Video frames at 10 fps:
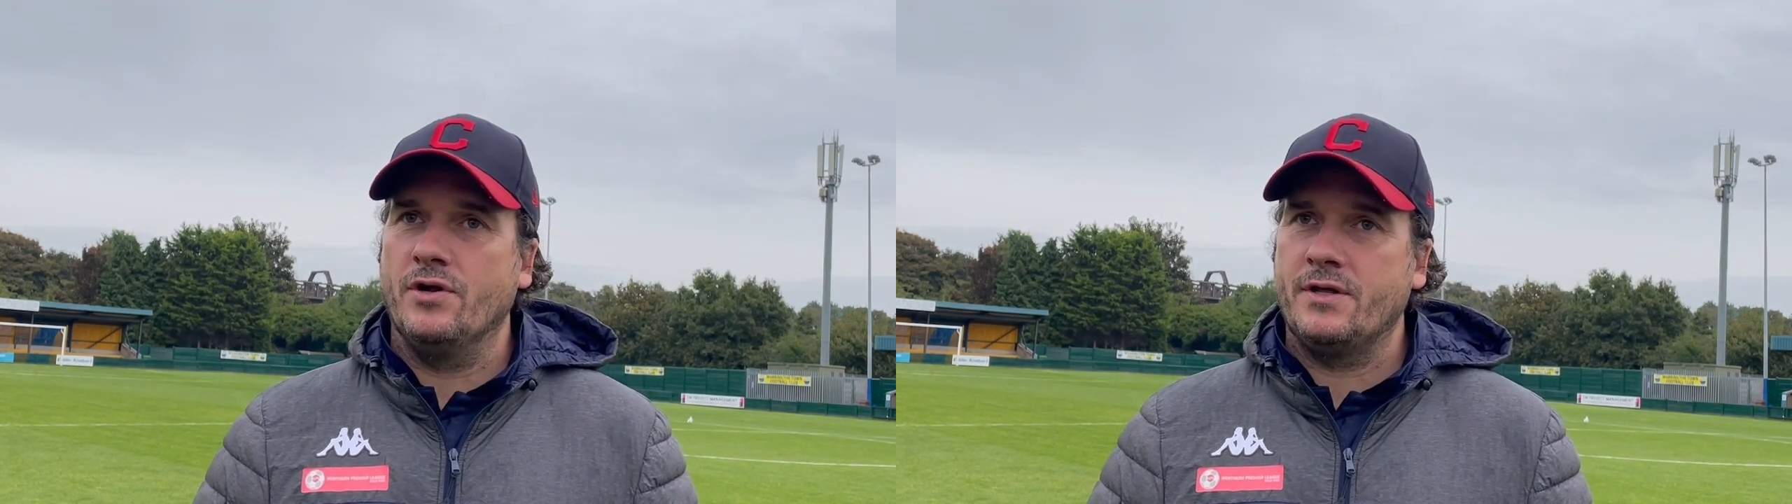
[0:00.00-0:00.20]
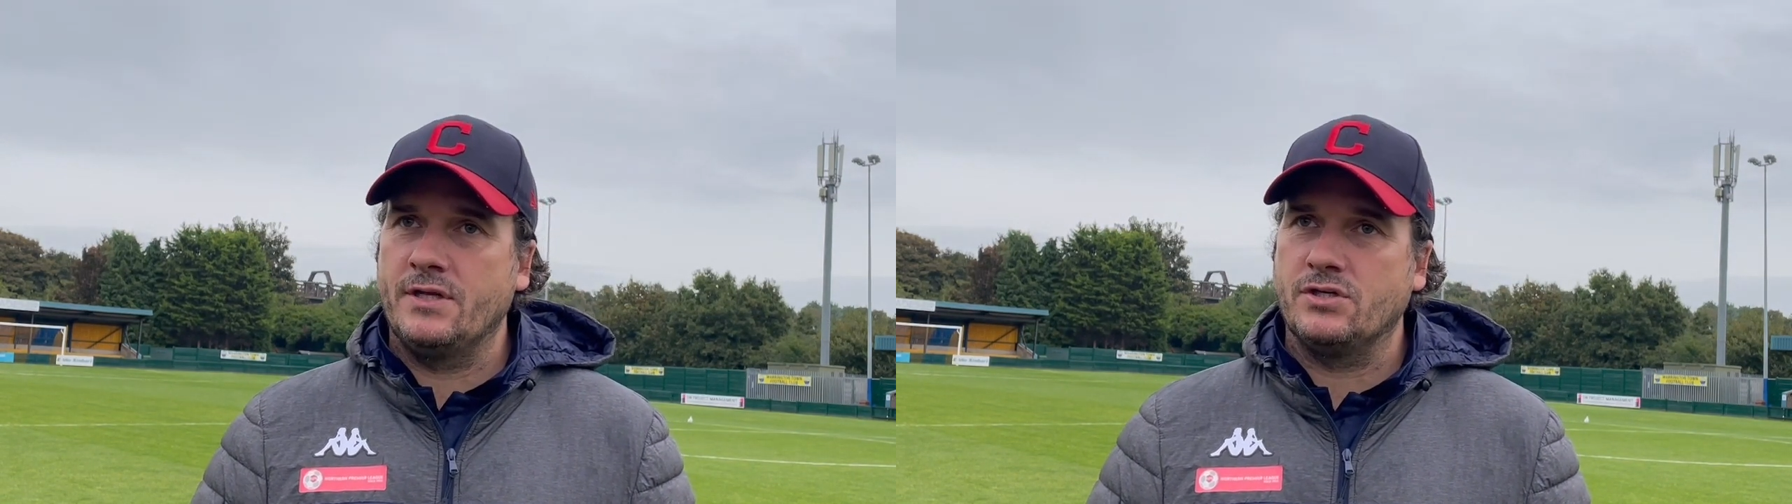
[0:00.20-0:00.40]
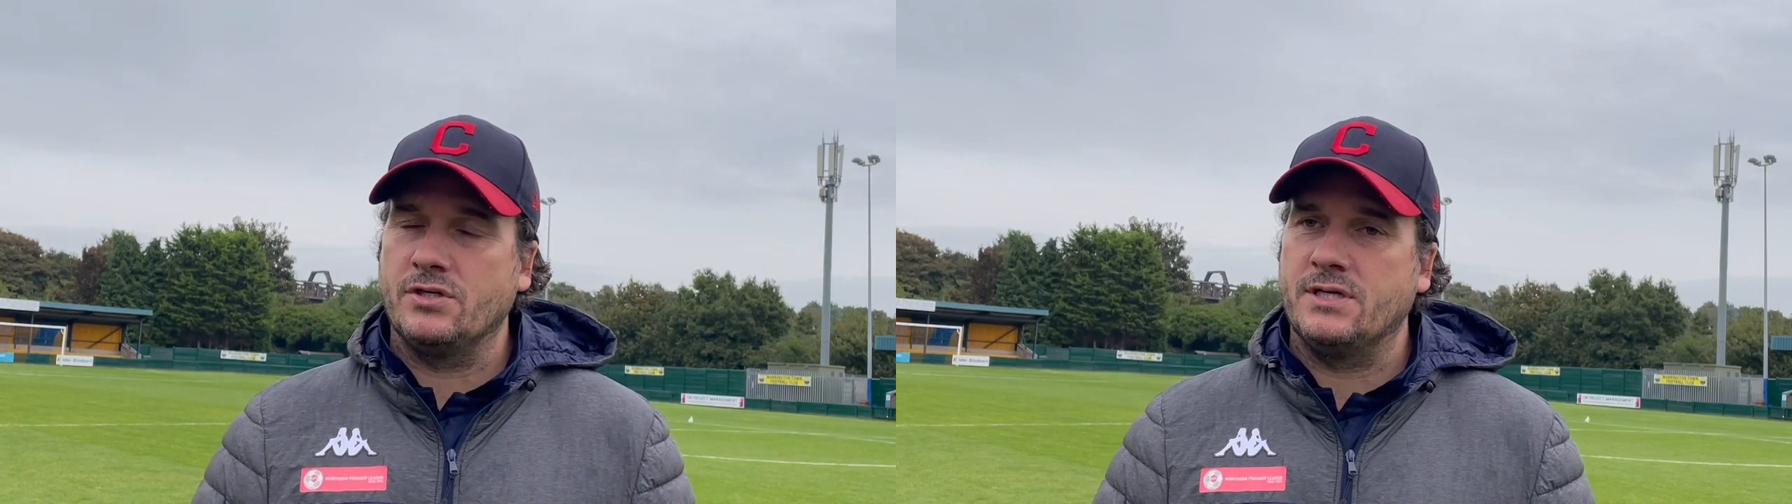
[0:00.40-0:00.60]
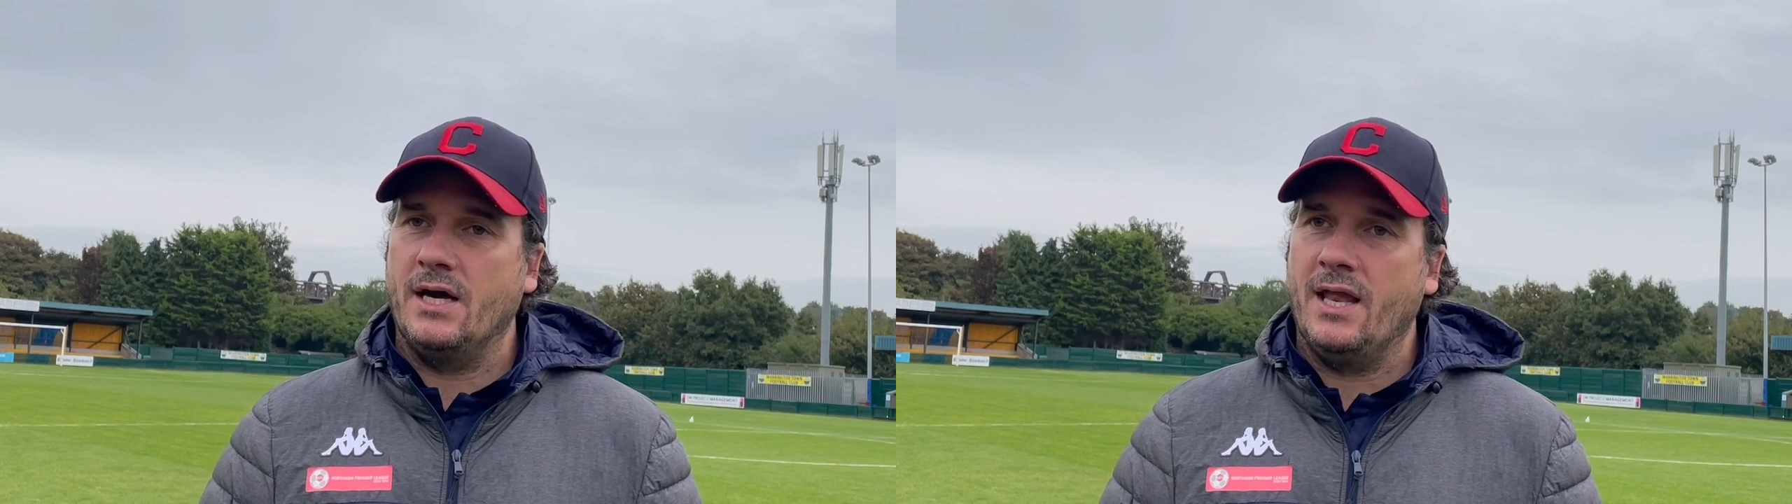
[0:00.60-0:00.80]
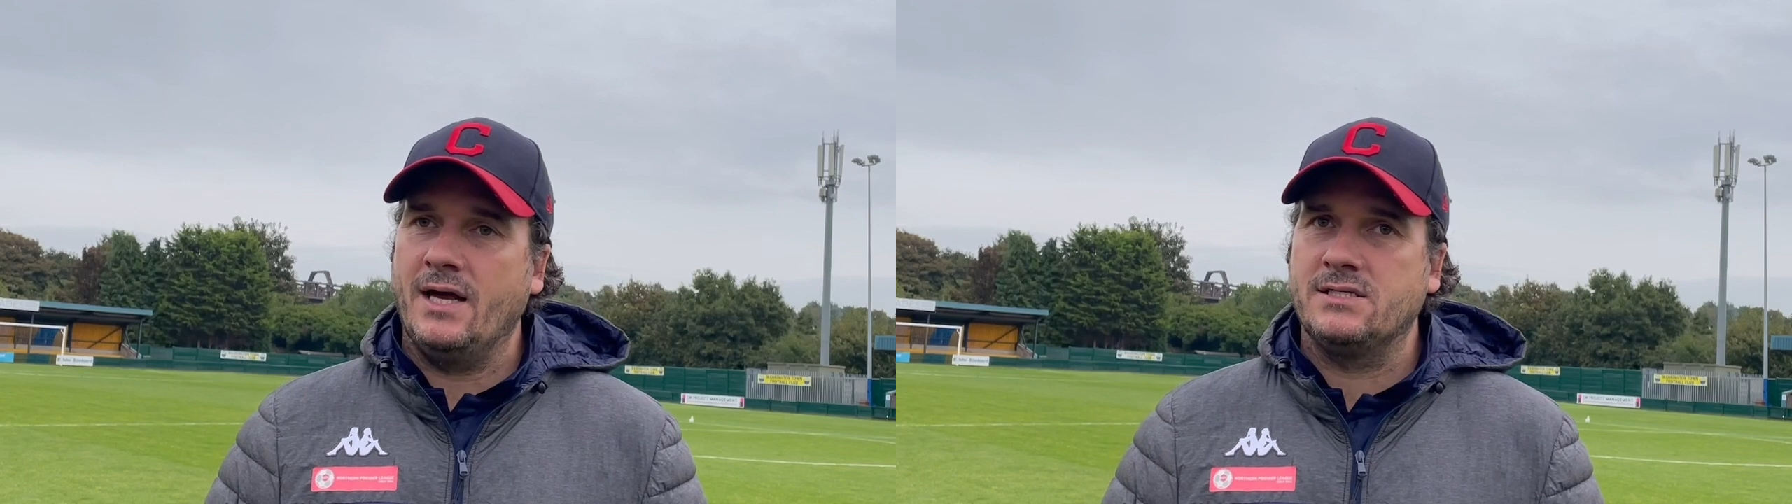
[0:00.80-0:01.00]
I think there's a good set
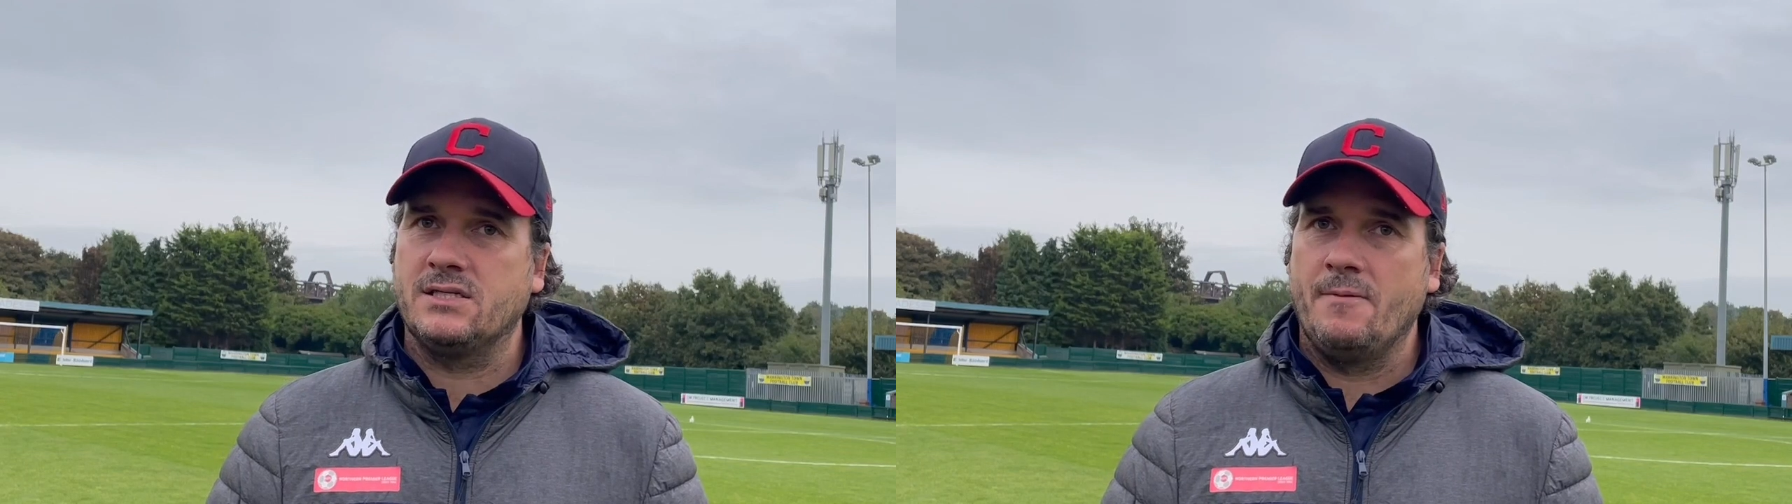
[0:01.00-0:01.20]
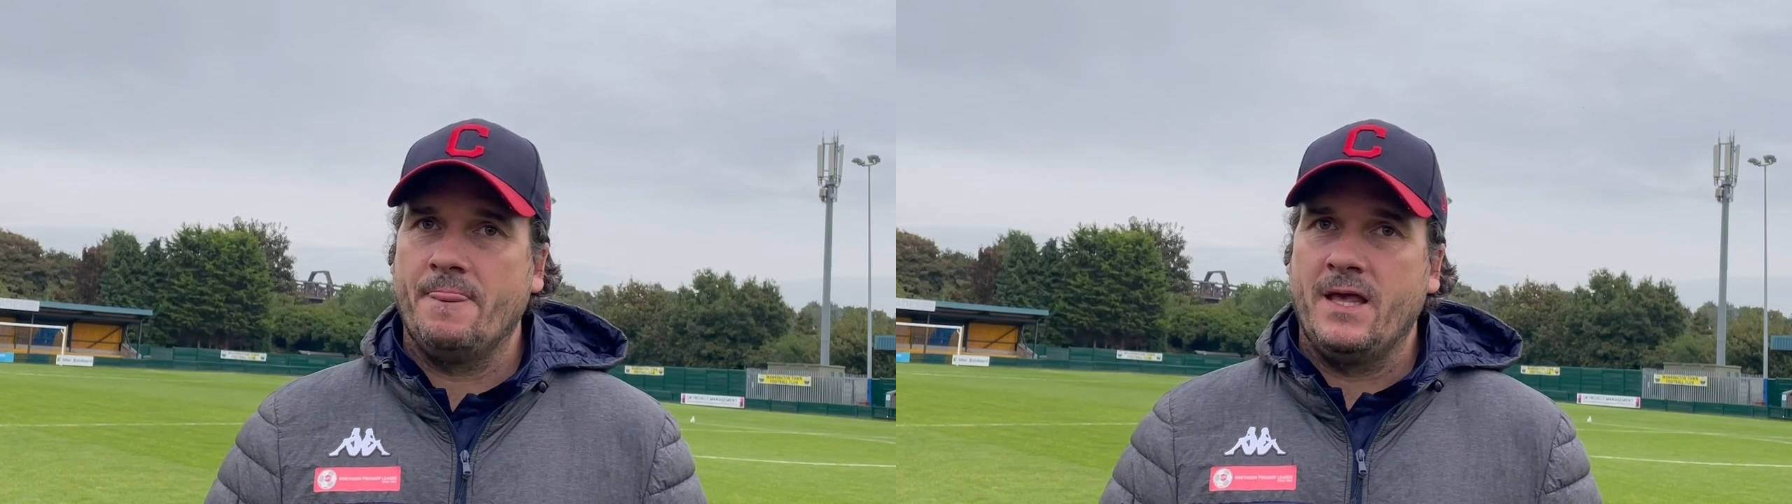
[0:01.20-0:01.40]
of lads.